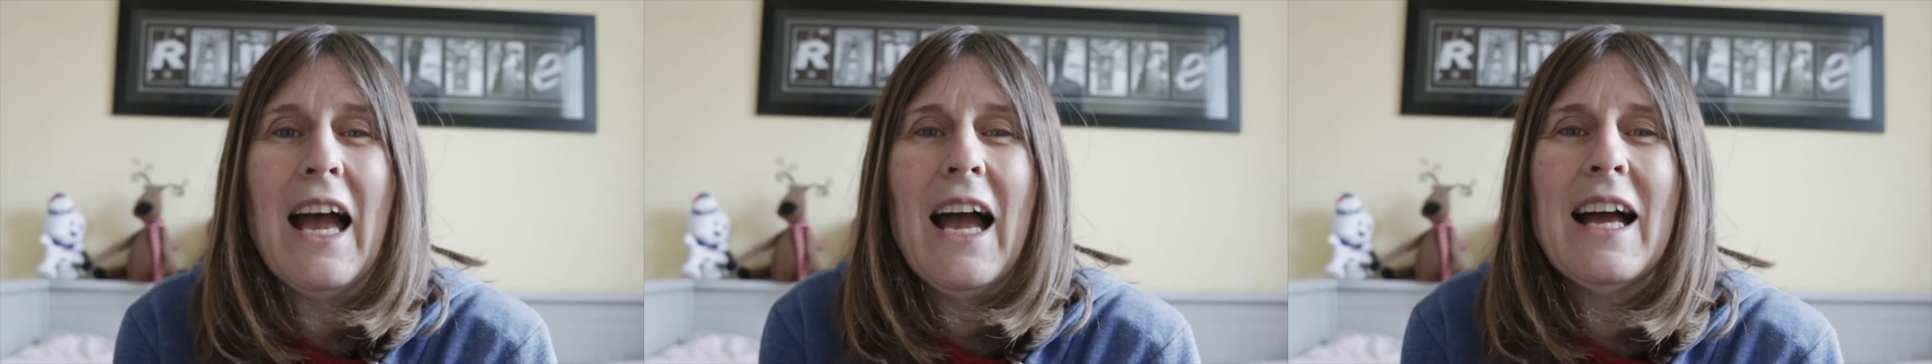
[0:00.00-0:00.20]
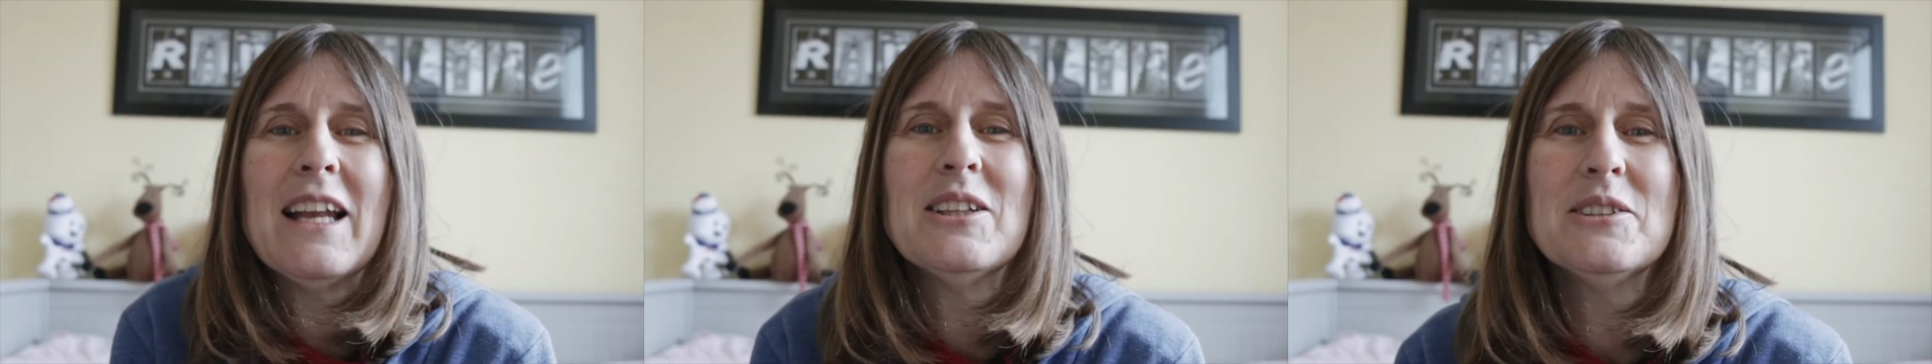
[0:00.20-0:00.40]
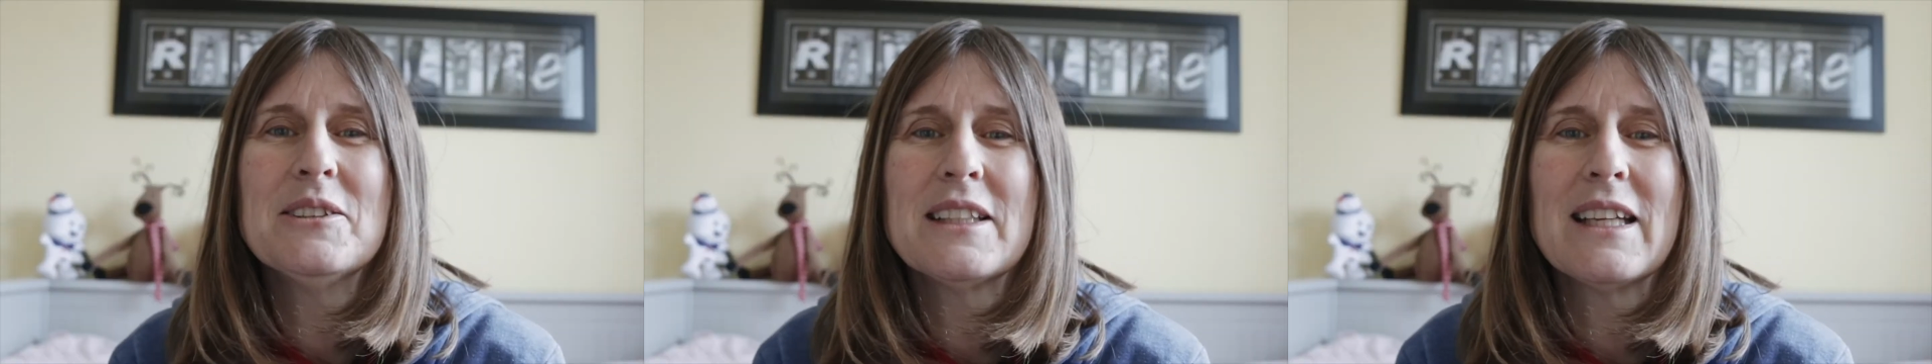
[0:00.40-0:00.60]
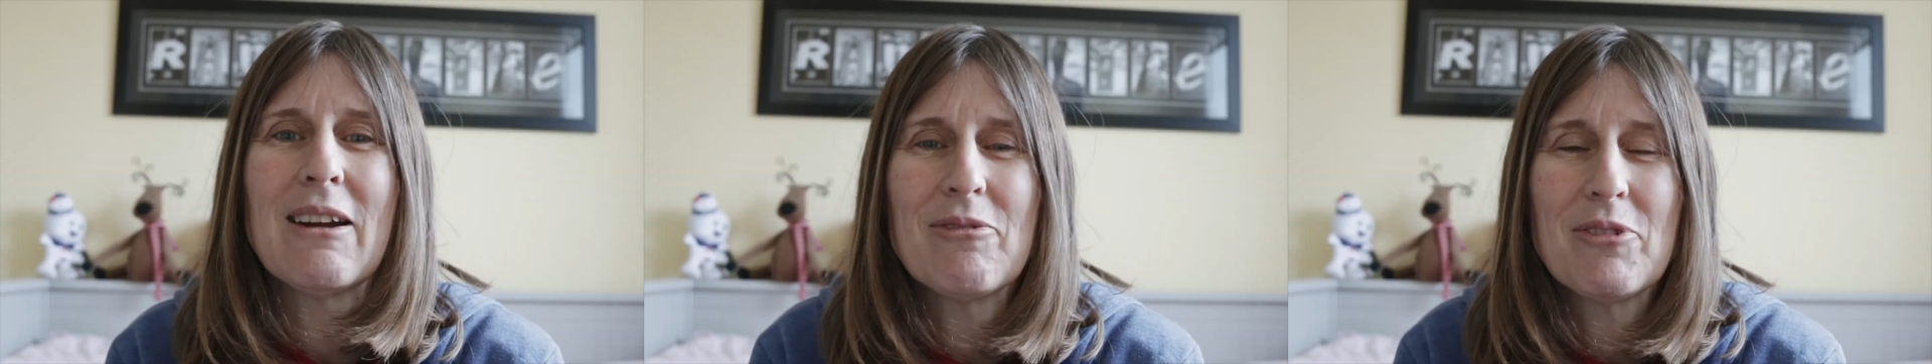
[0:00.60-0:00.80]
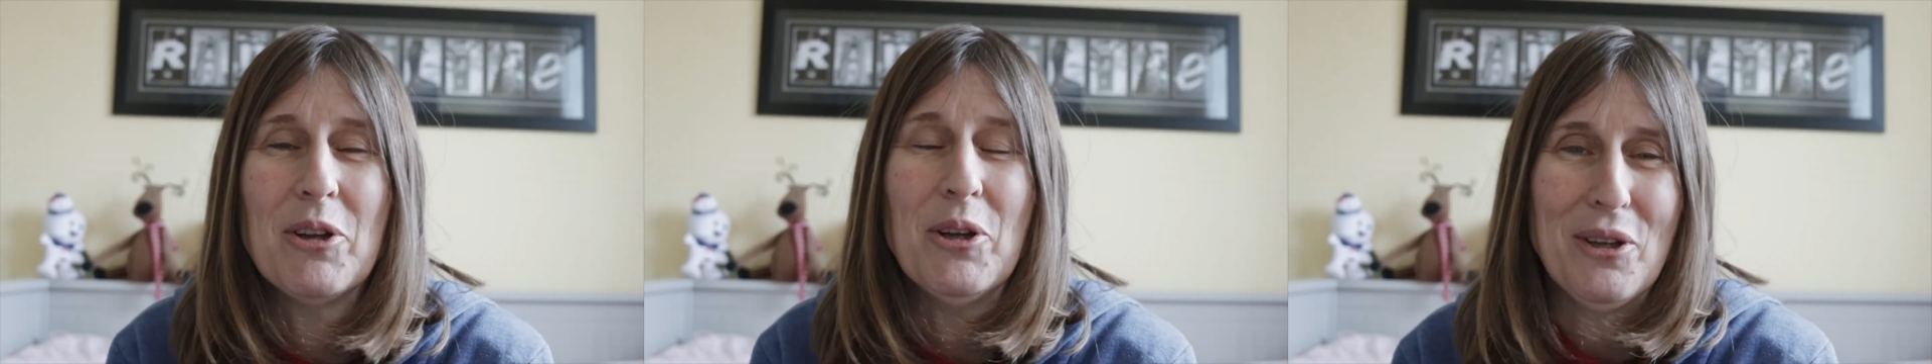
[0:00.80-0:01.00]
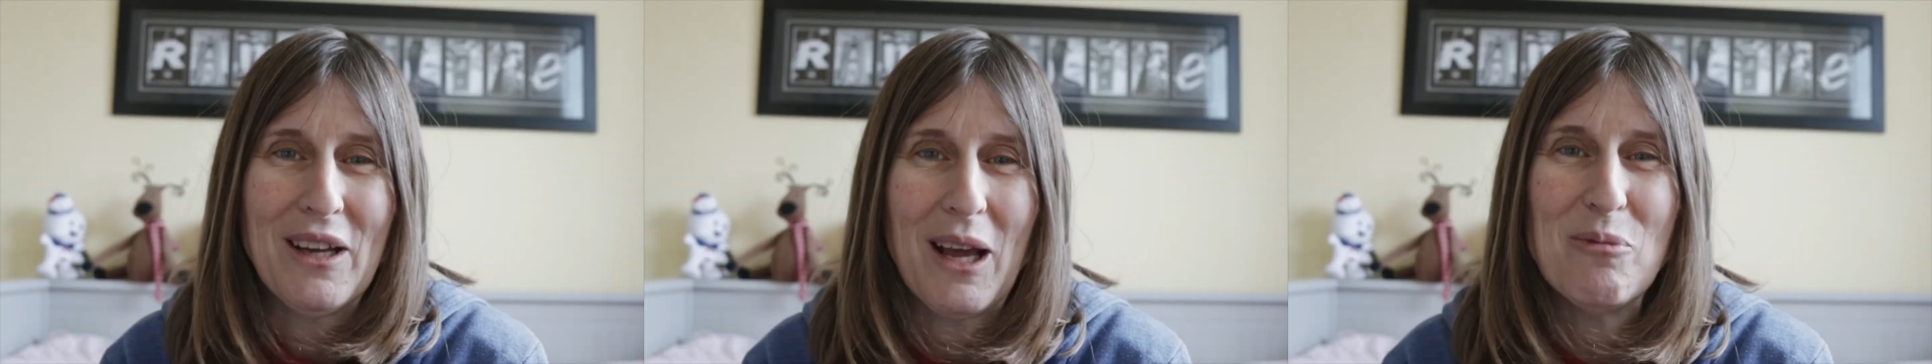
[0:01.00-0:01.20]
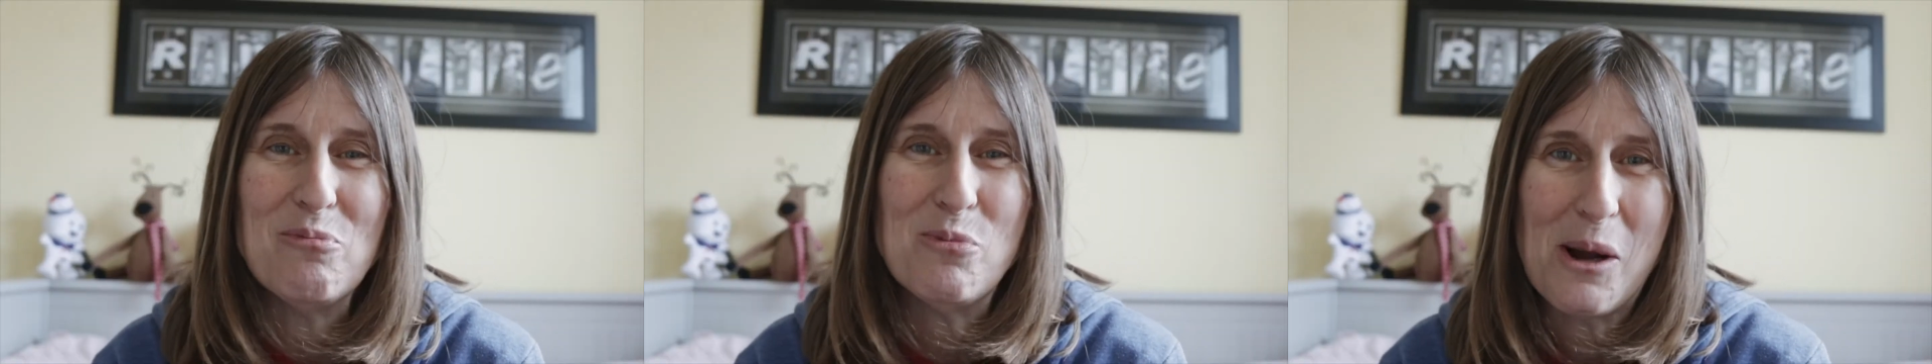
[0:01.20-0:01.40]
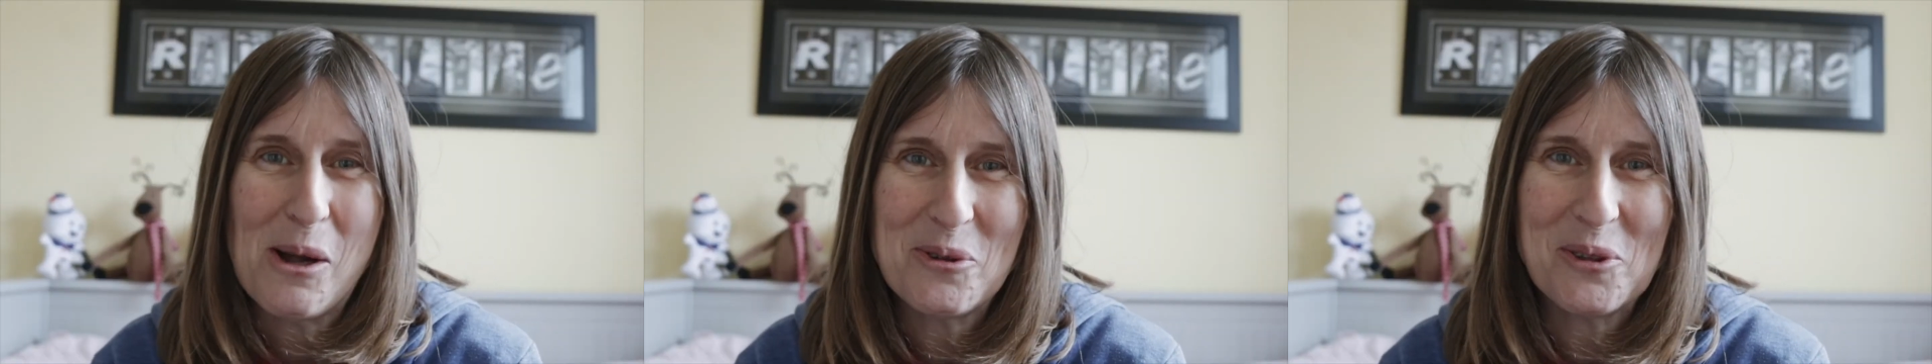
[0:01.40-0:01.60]
Hello, good afternoon and
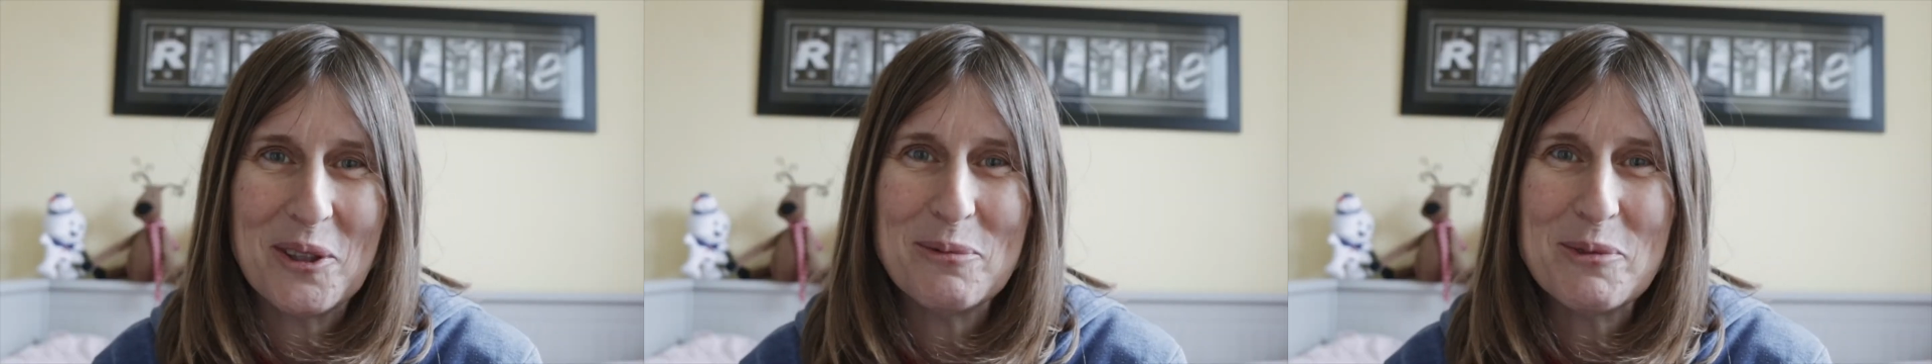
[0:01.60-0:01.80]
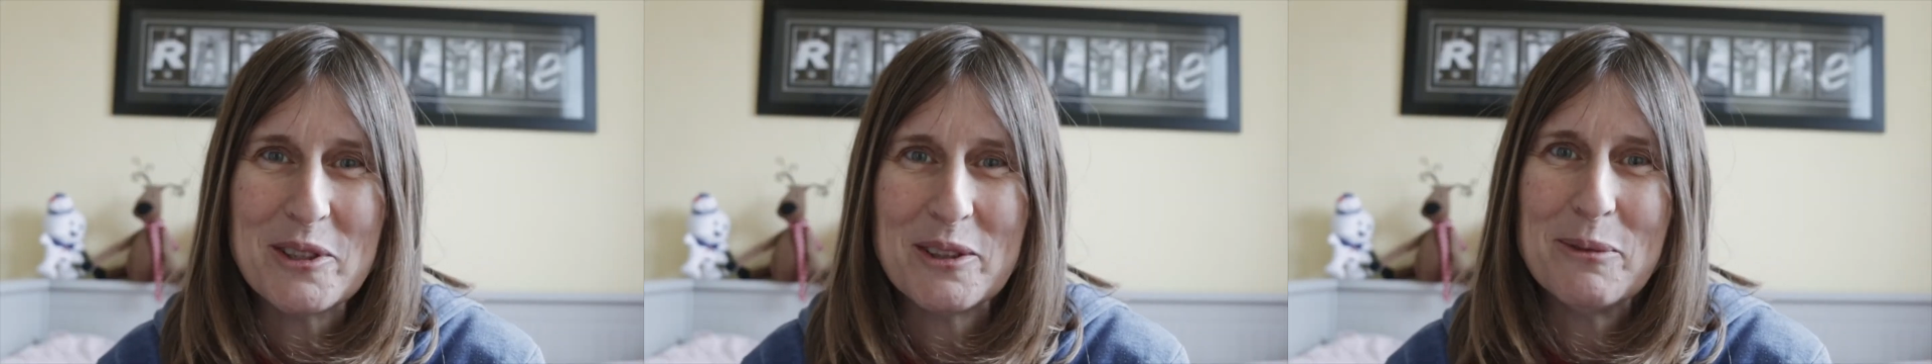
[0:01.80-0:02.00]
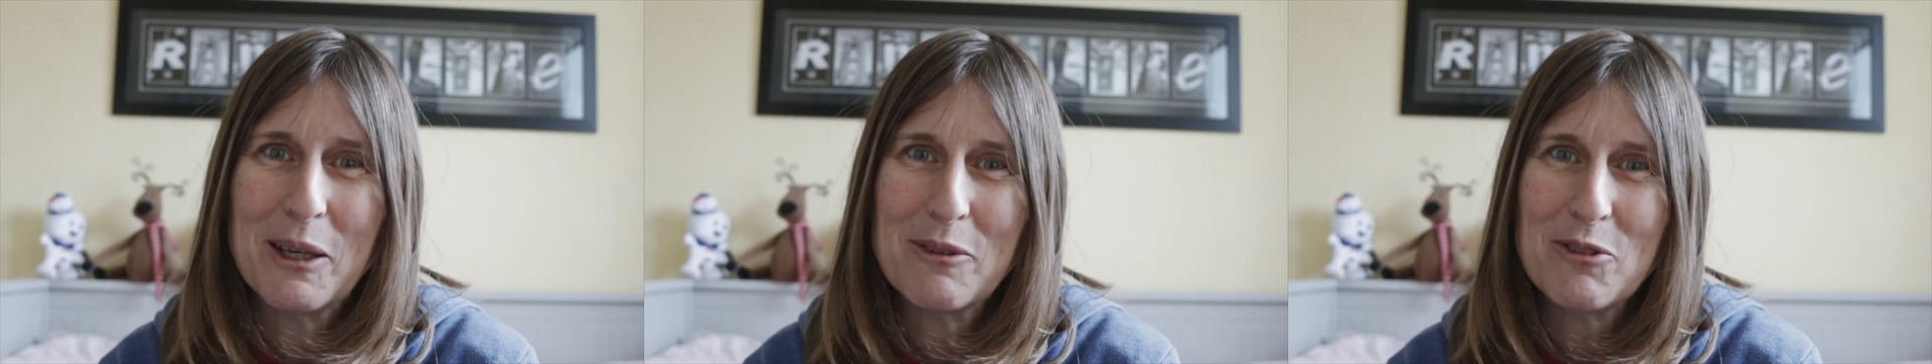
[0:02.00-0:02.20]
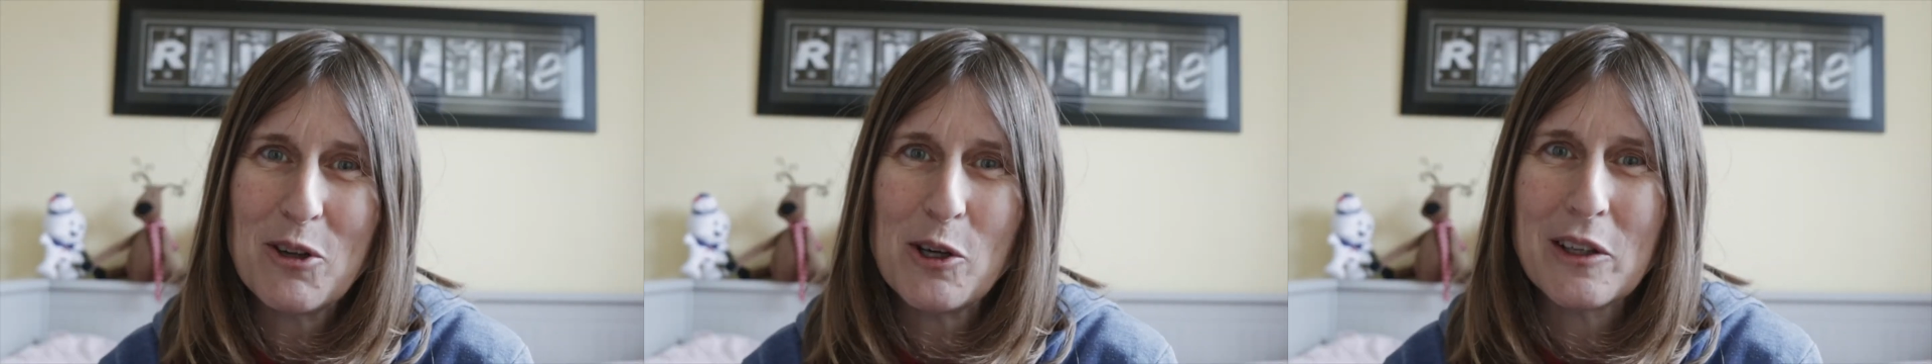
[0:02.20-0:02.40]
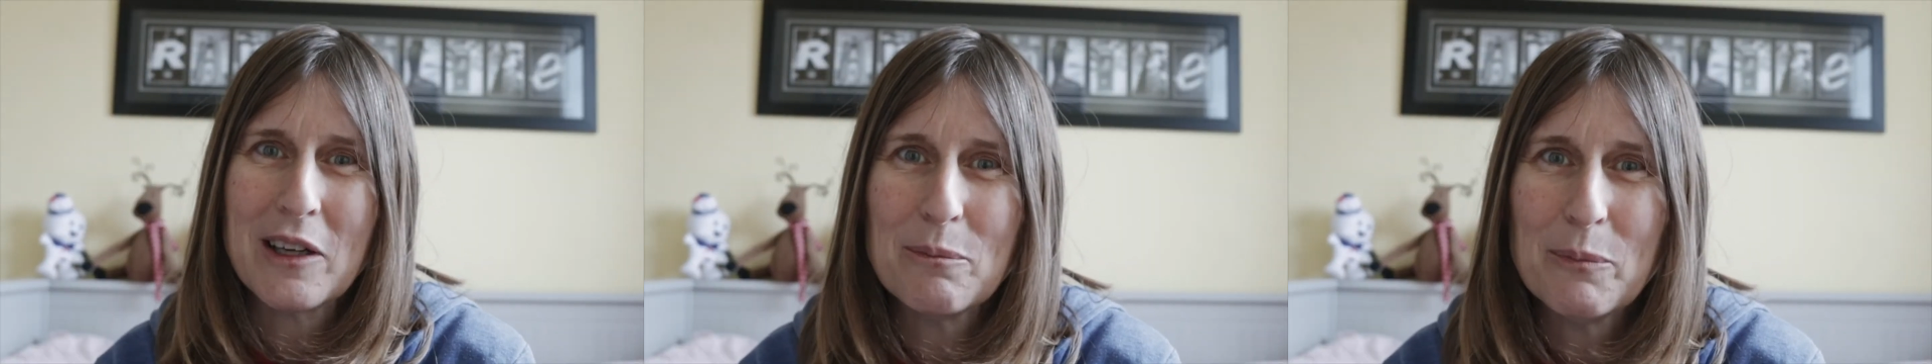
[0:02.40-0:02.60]
welcome to my vlog.